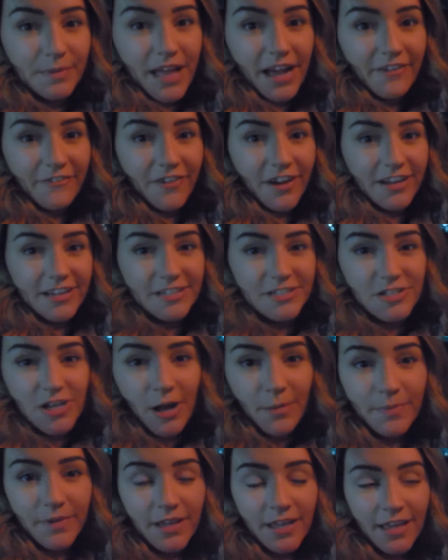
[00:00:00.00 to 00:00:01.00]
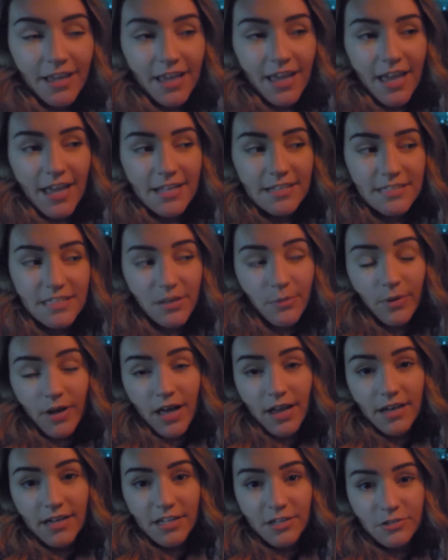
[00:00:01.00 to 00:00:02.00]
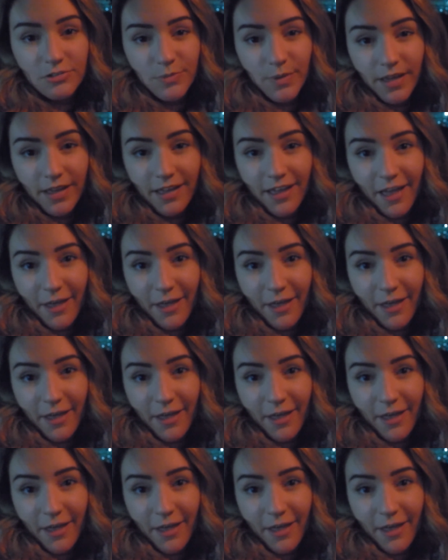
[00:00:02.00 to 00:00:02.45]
Black Friday shopping and see what kind of deals we can